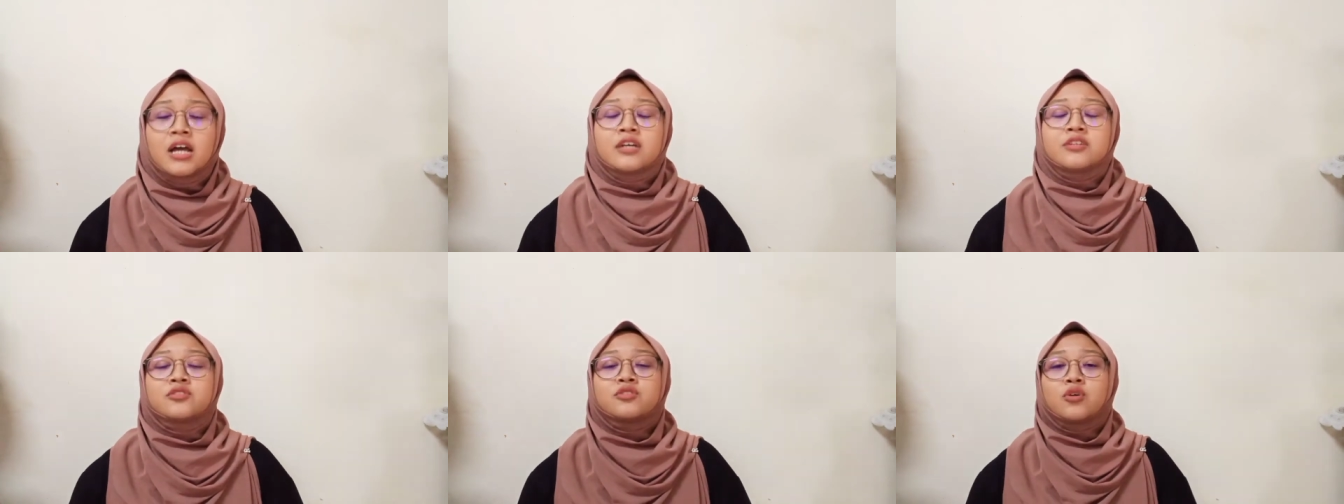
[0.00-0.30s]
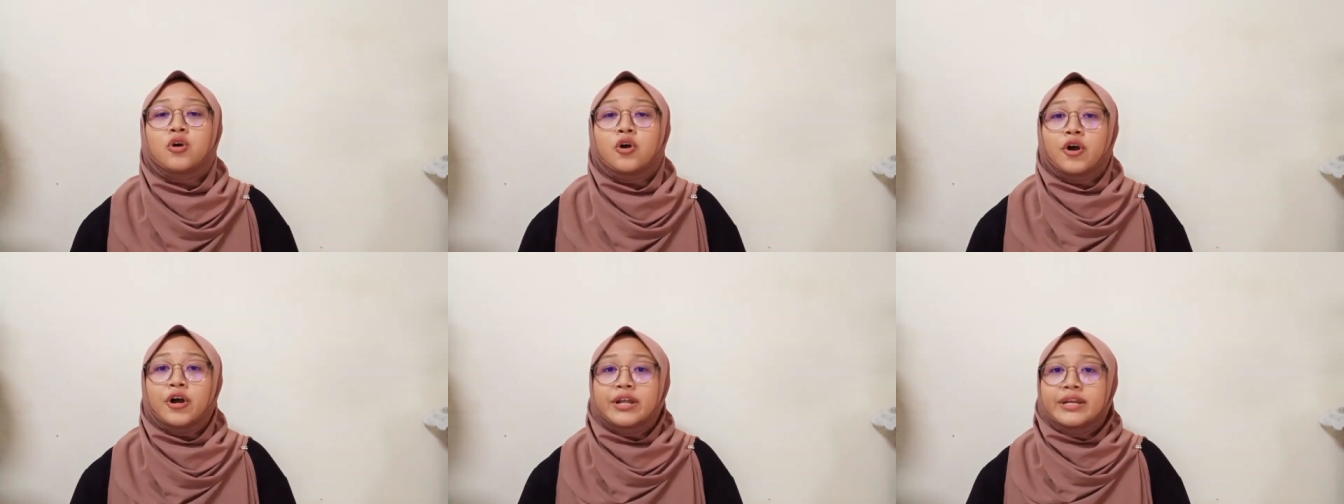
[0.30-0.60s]

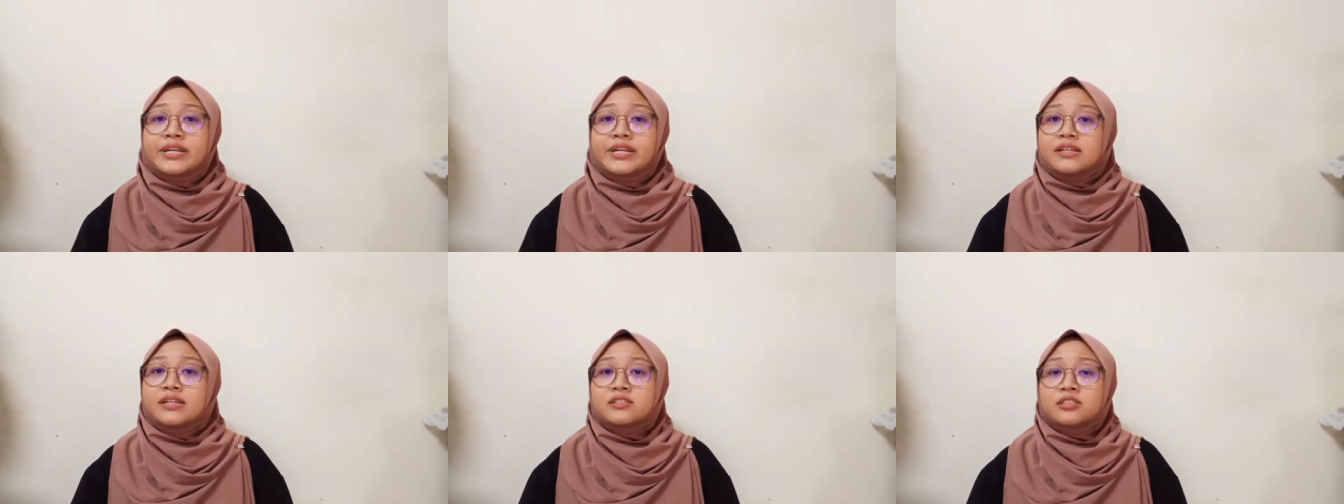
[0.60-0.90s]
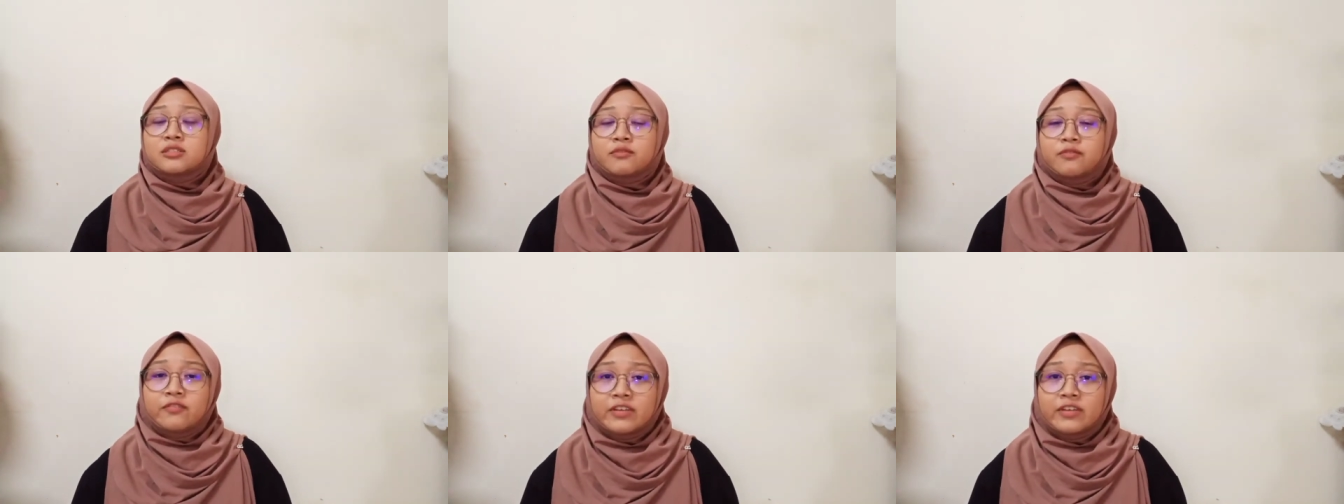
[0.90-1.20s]
So on the
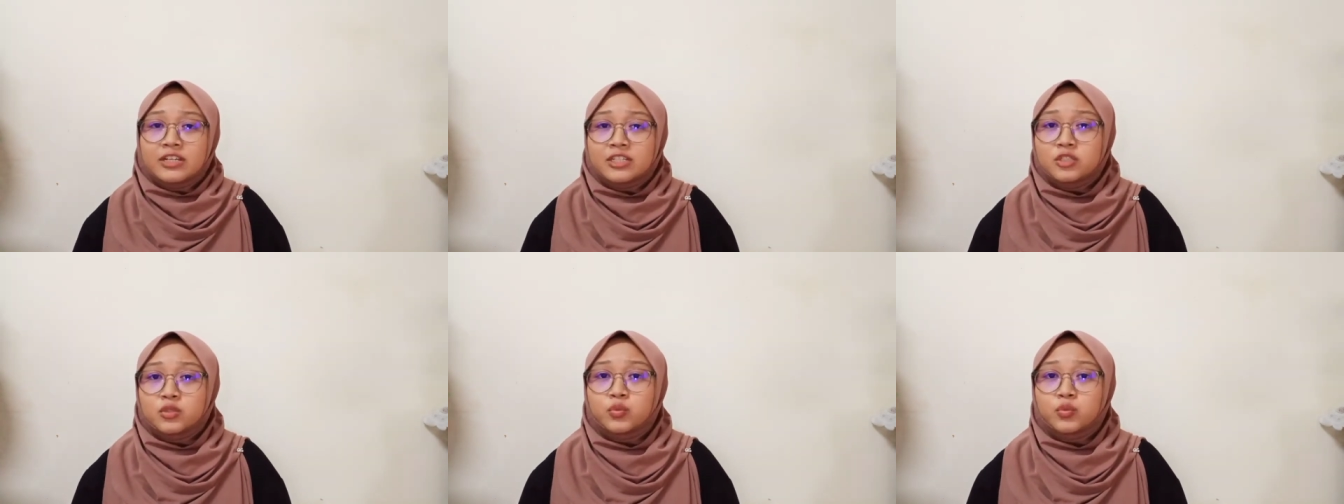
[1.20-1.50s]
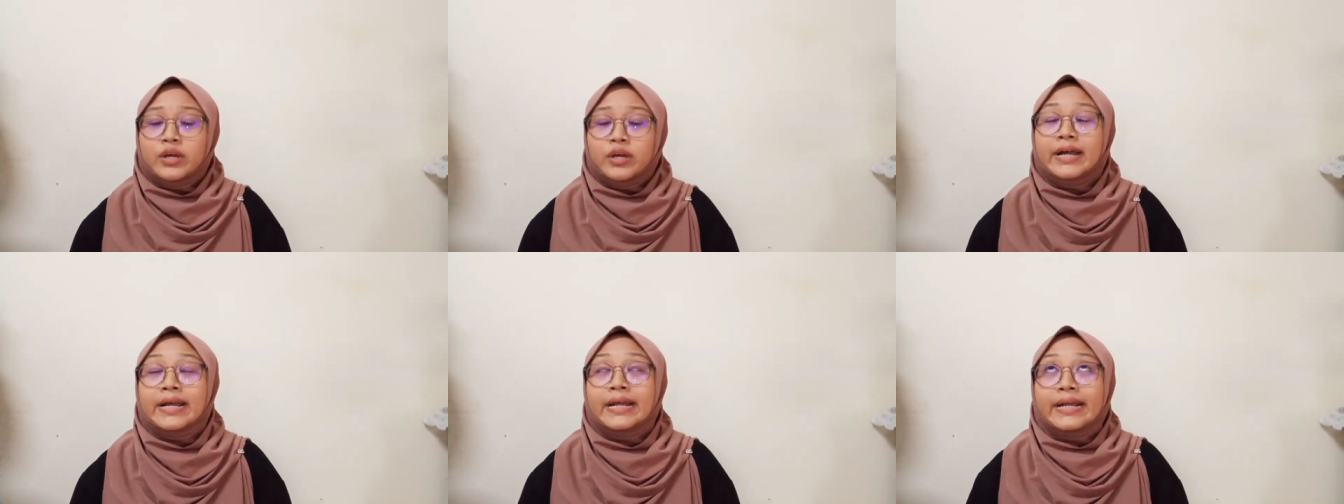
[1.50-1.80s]
surface,
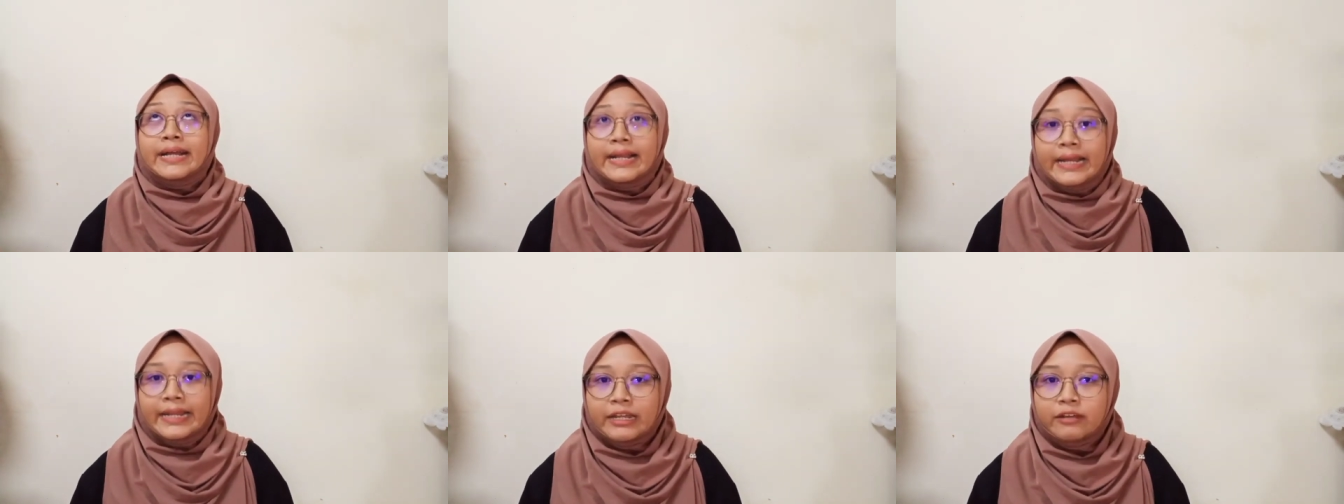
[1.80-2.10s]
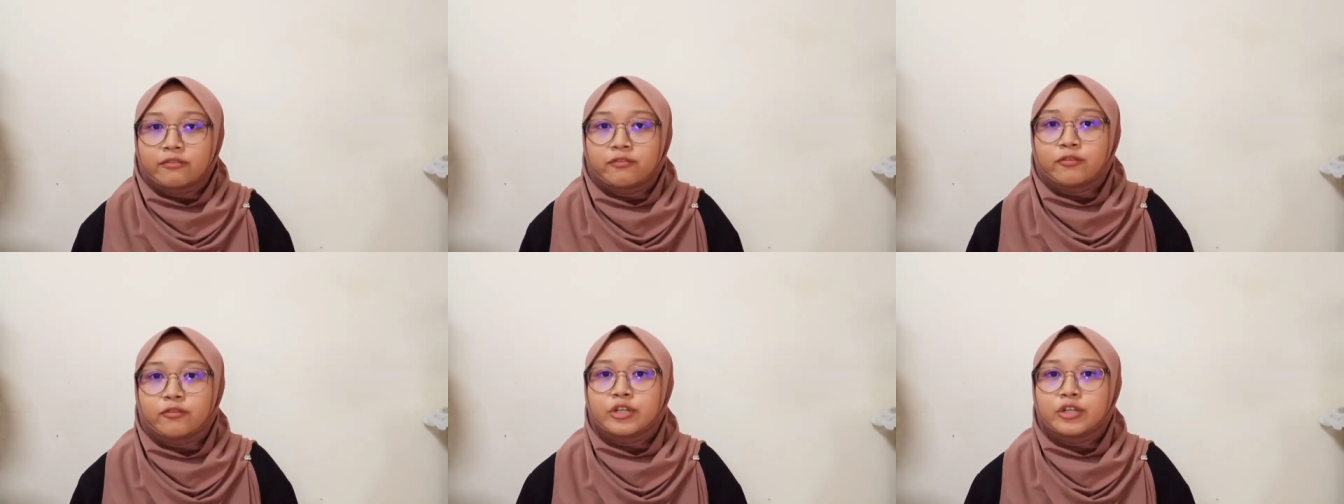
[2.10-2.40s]
we are
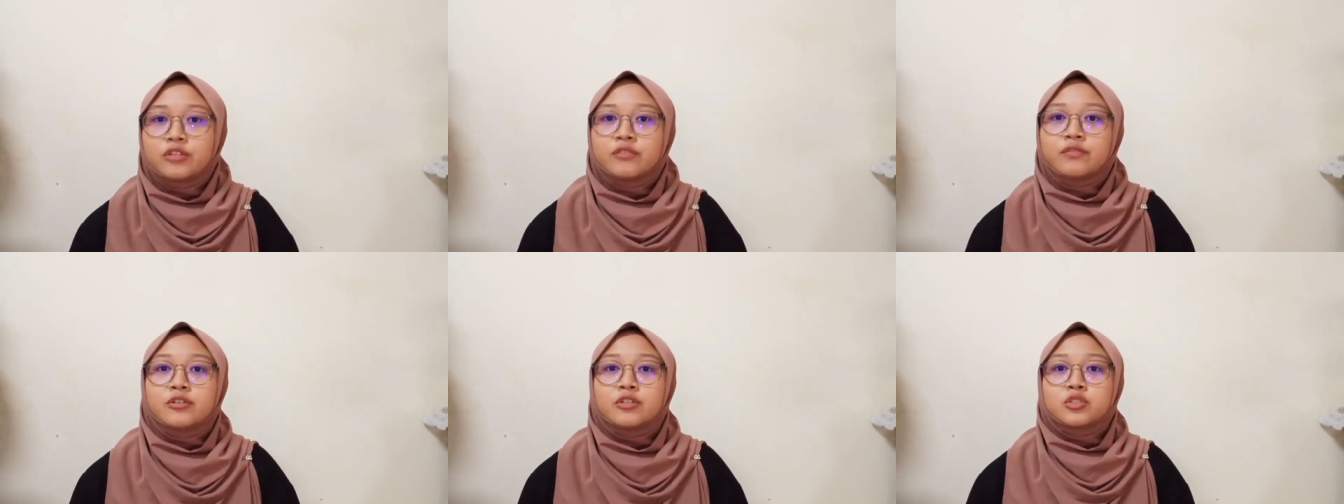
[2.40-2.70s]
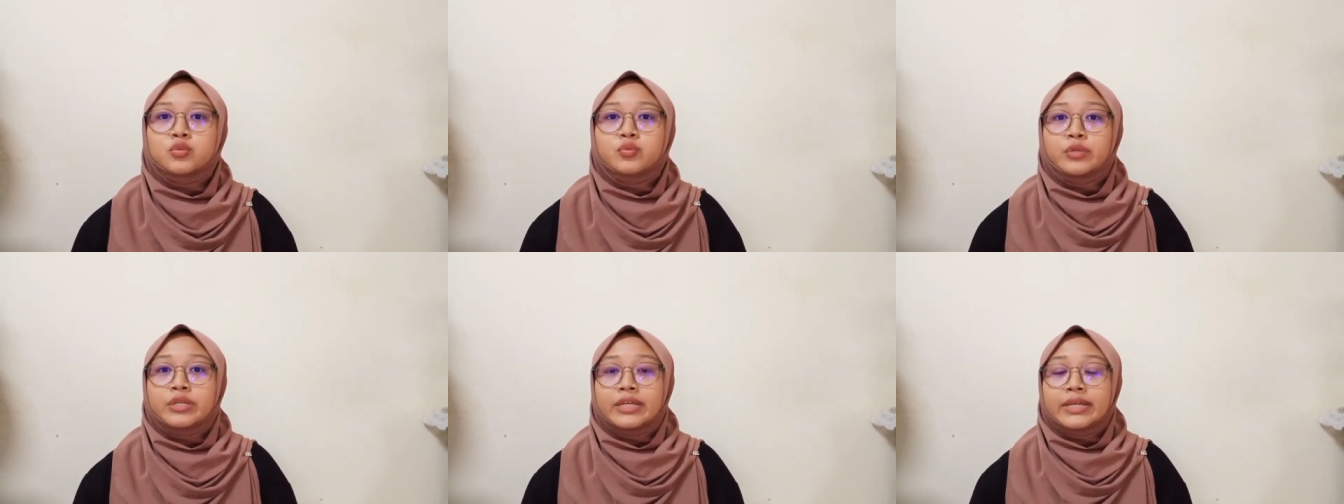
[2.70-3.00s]
glad for
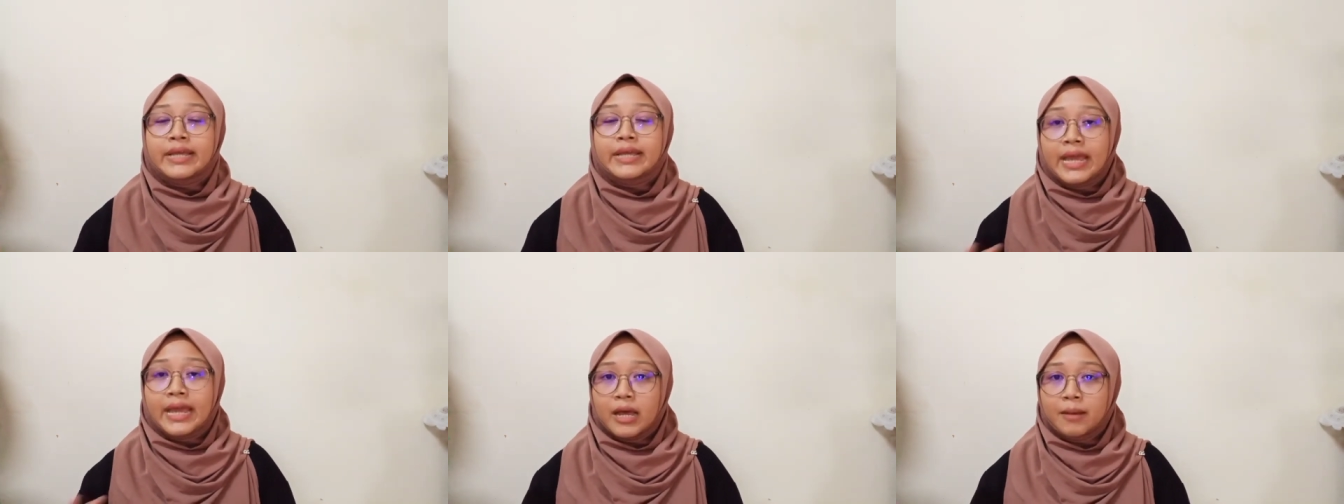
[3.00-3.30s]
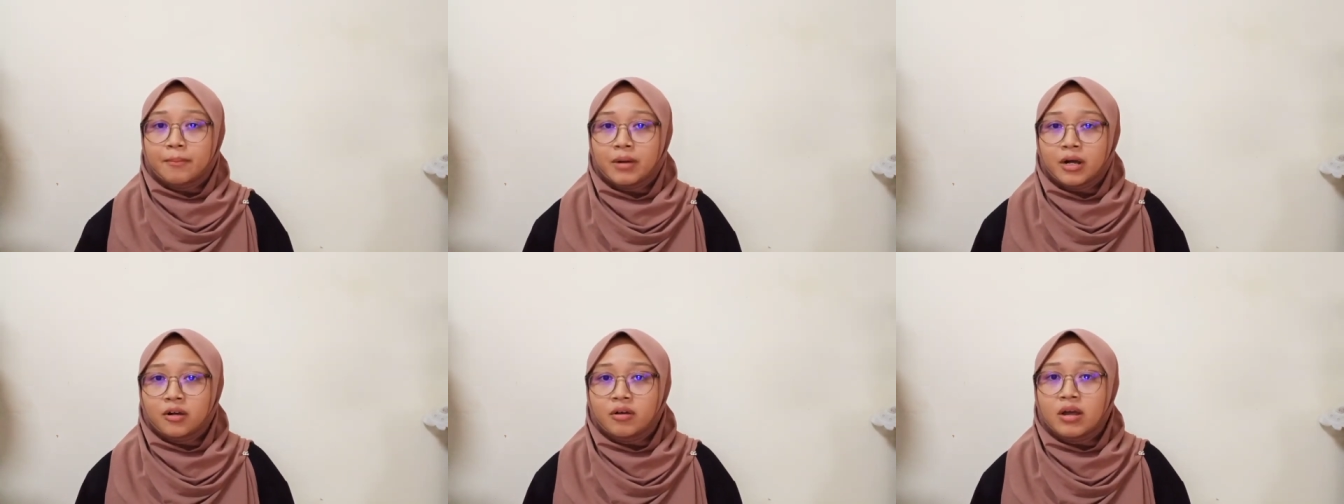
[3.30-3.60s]
individuals we
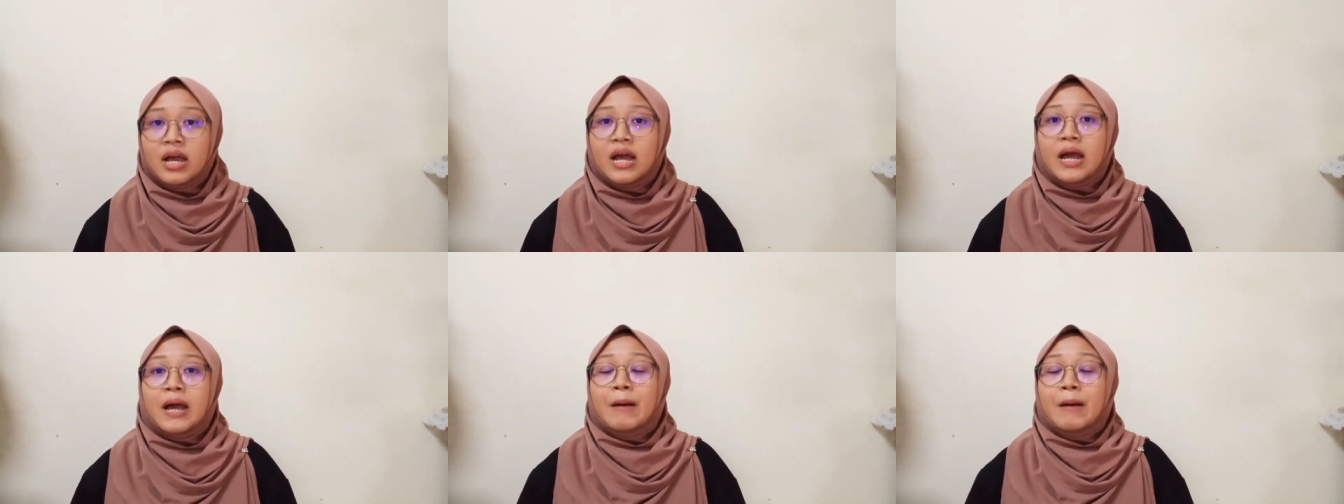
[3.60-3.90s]
care about,